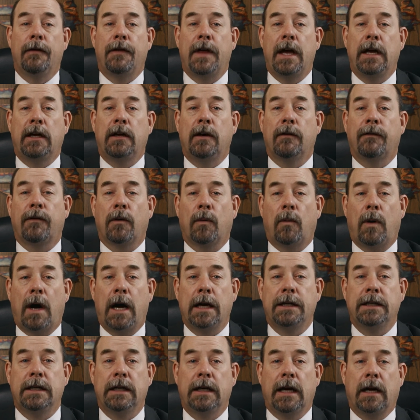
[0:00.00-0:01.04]
Thank you for
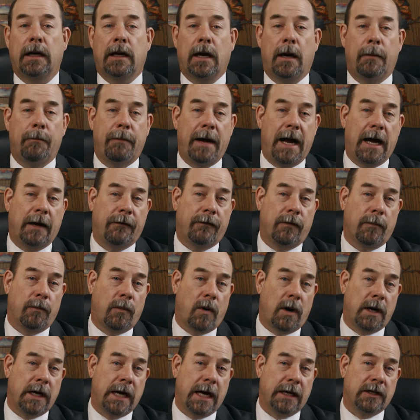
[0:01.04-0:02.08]
watching and come back for
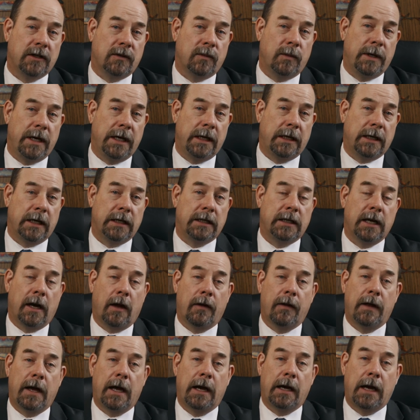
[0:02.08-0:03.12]
more next week.
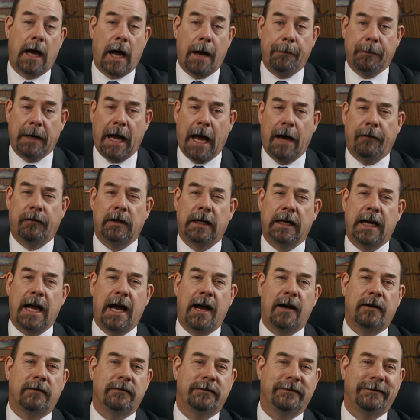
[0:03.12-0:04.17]
Until then, I'm gaveling
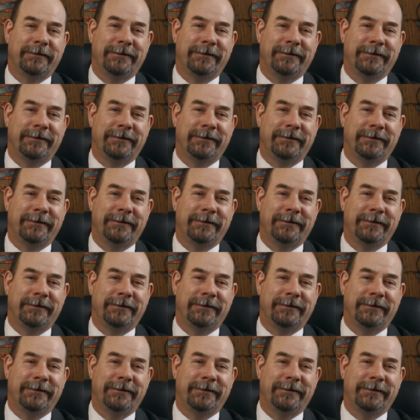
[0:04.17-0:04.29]
out.